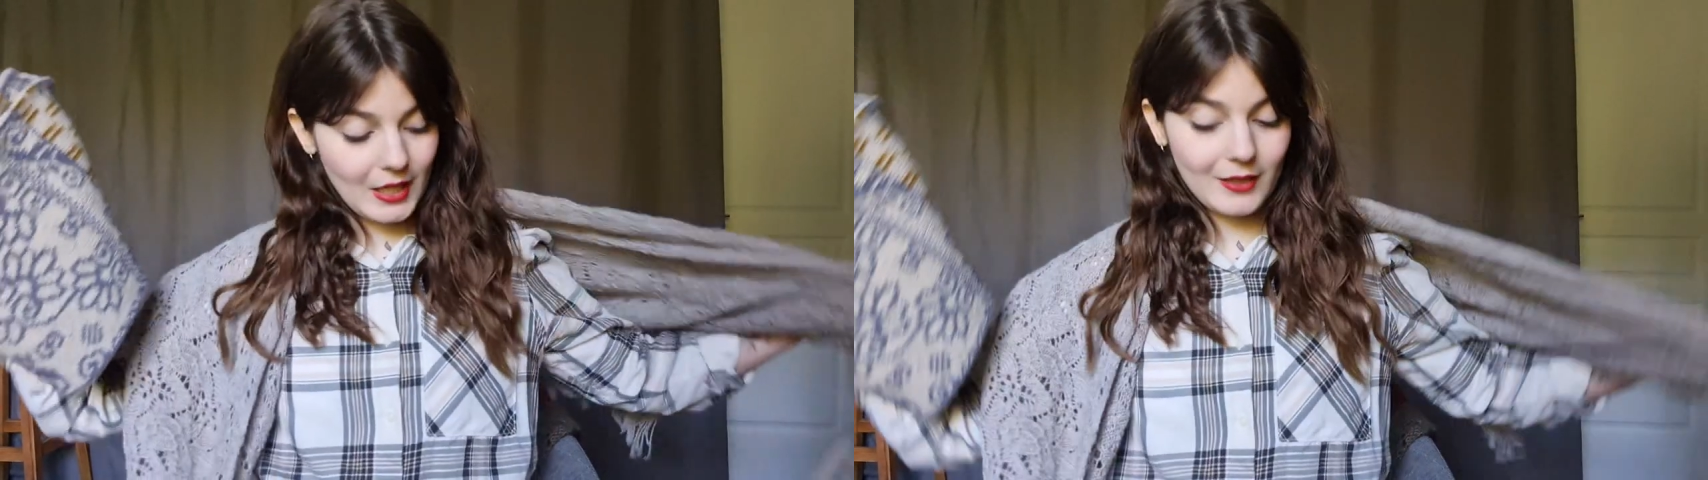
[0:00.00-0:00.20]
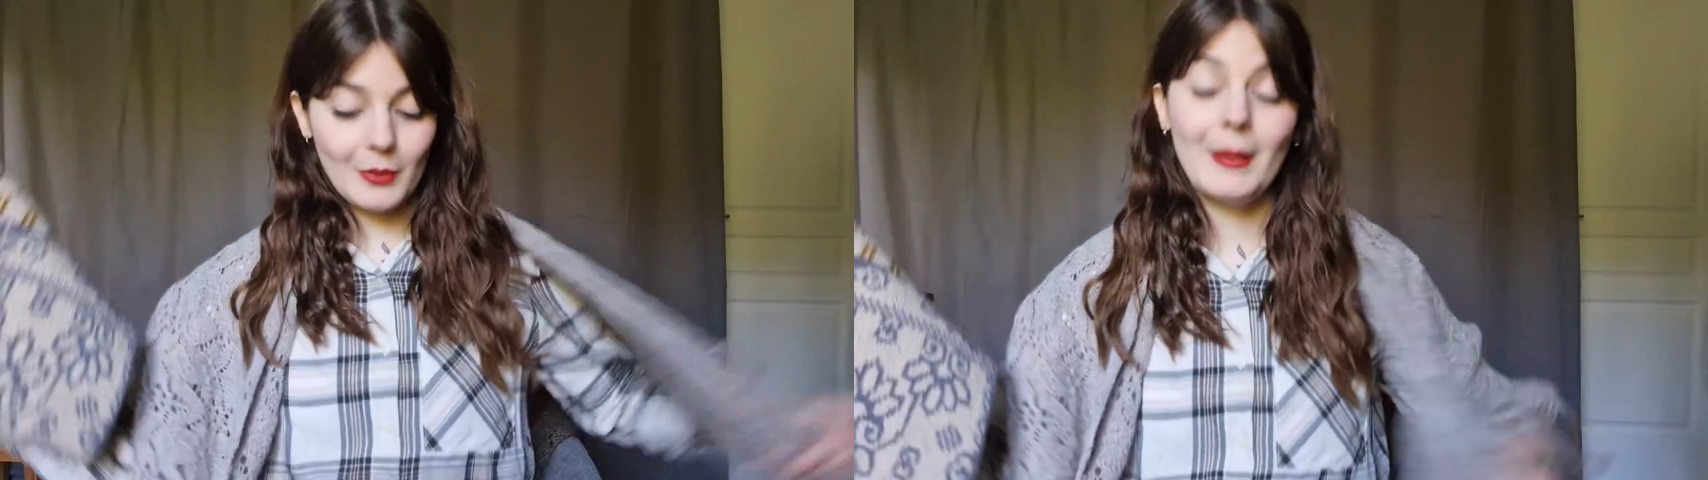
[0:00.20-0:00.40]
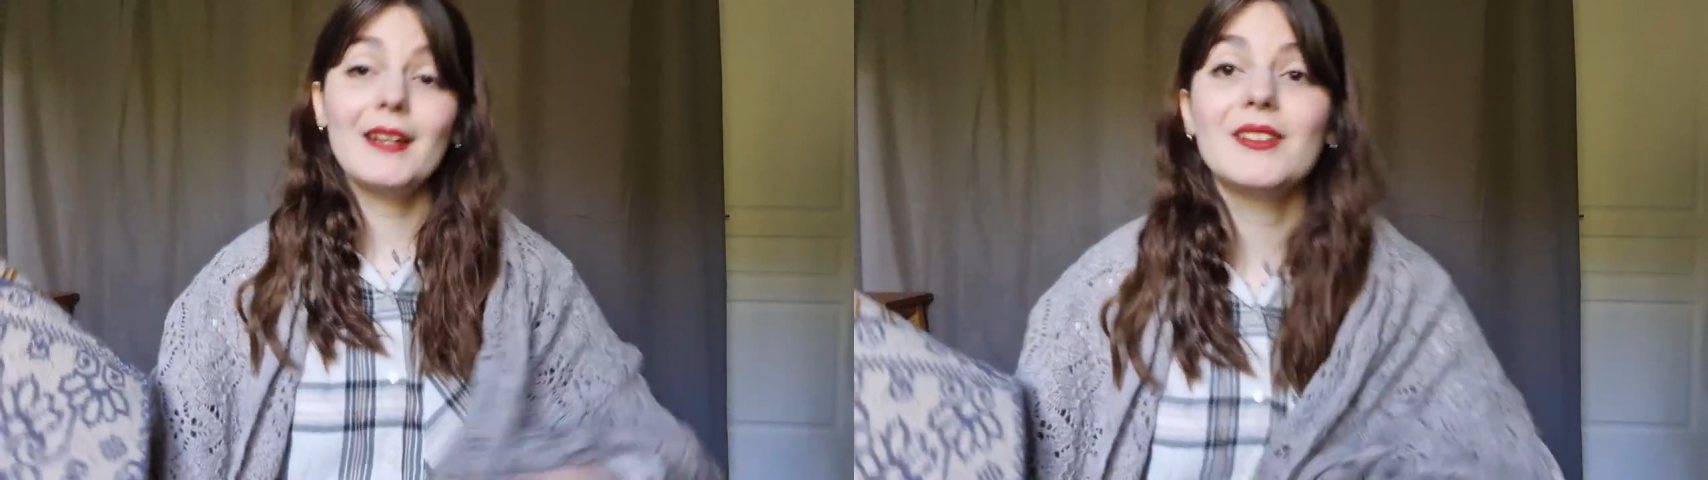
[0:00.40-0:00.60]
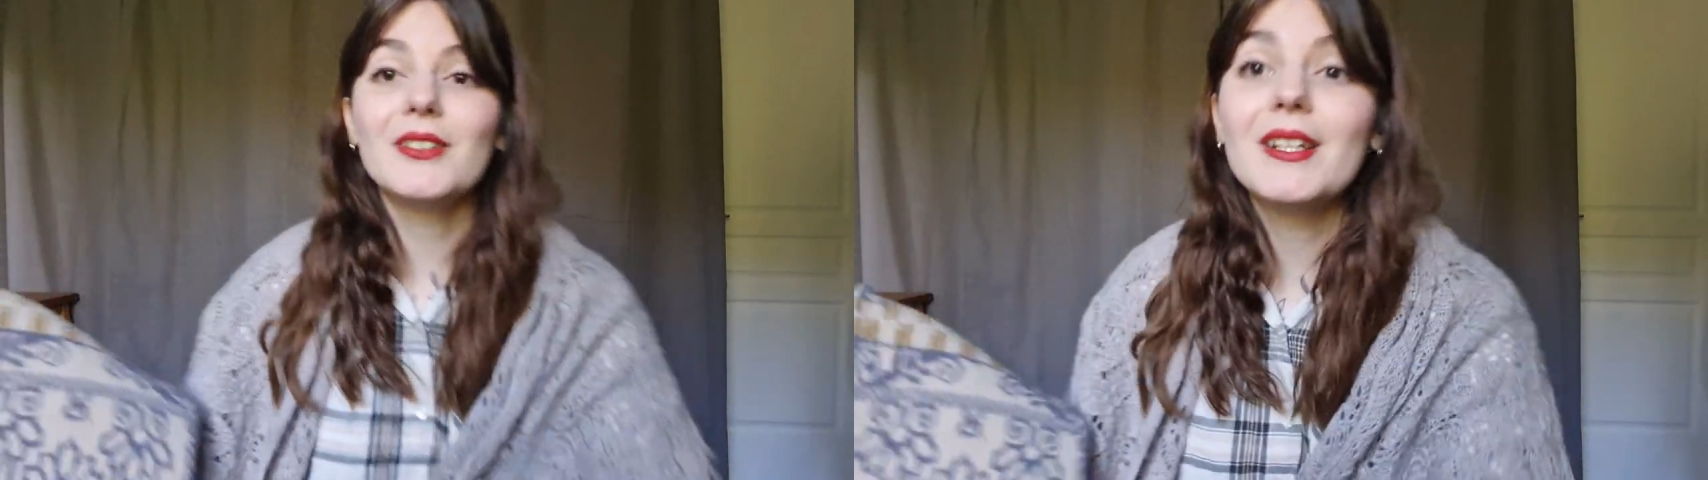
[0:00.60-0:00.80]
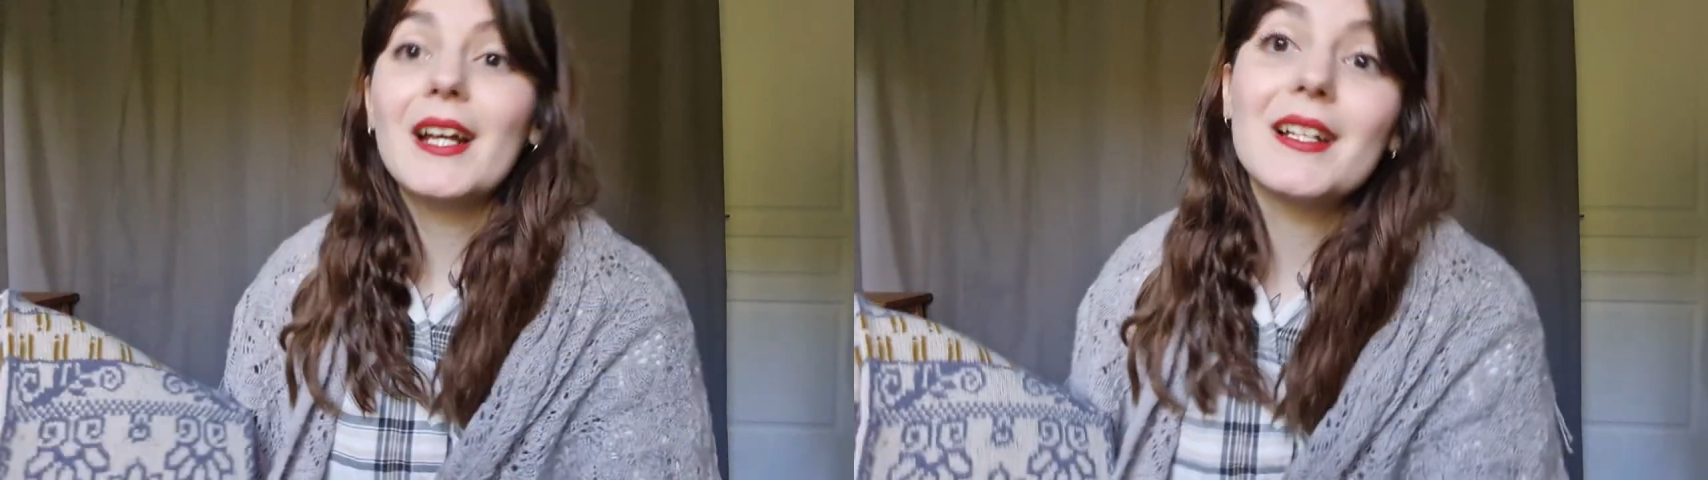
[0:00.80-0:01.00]
and the
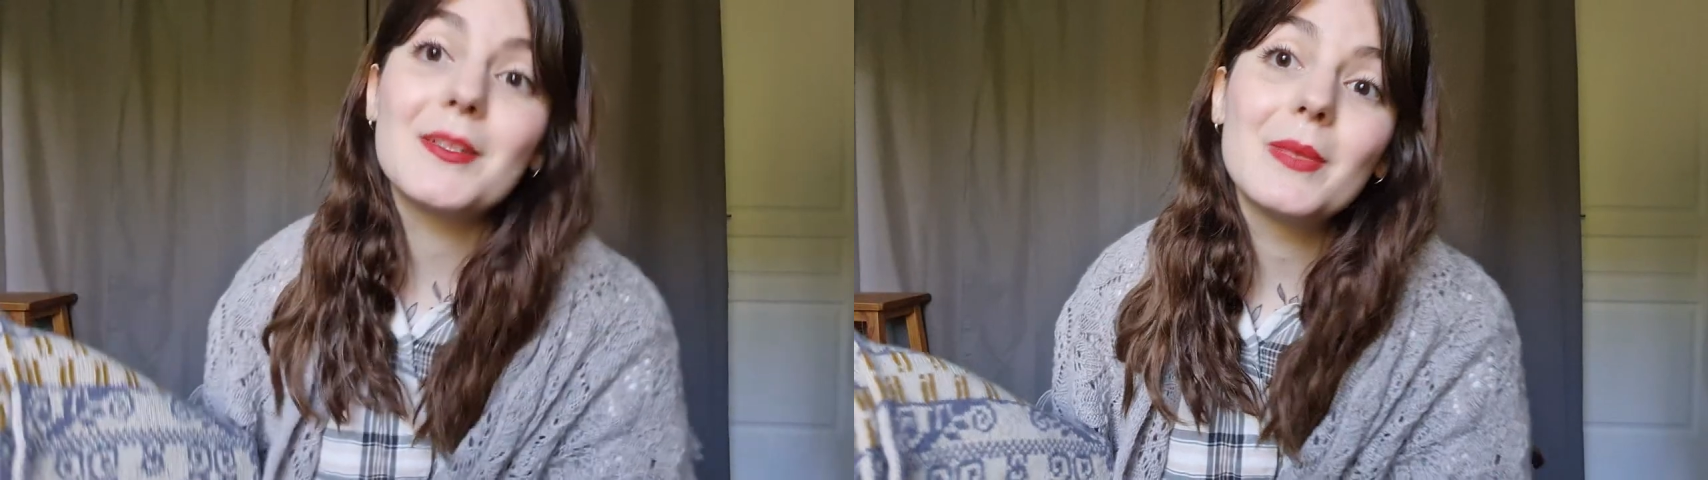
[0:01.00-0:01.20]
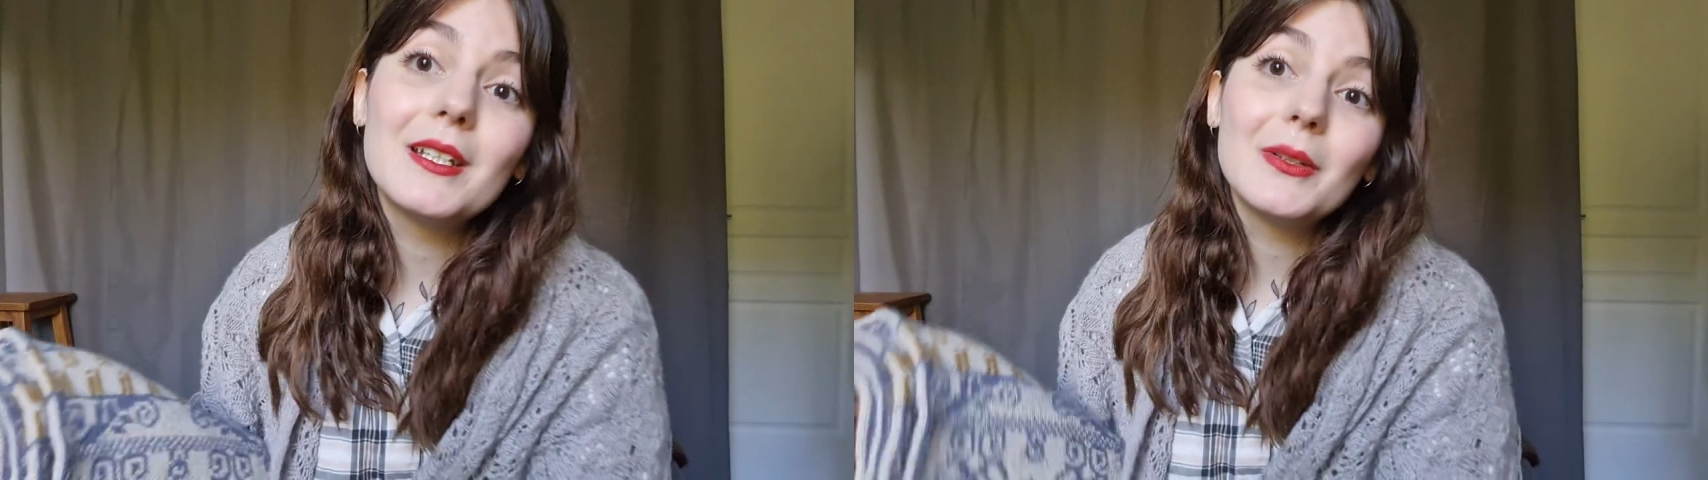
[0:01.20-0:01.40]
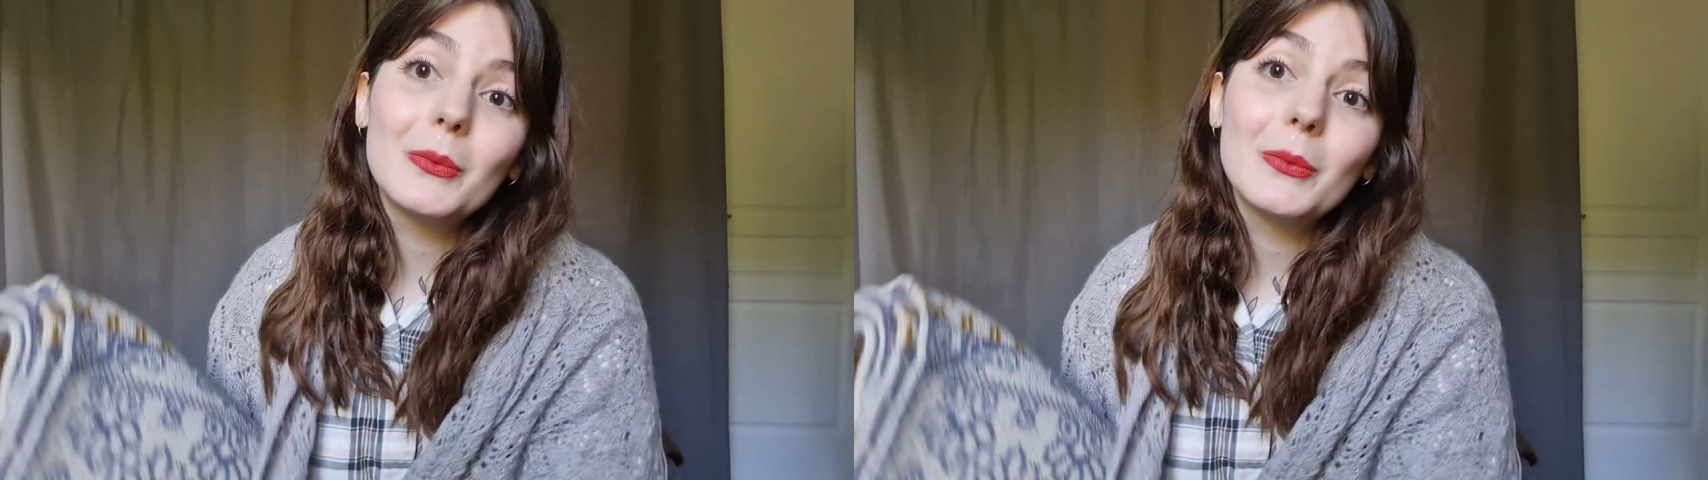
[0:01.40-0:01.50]
pattern has been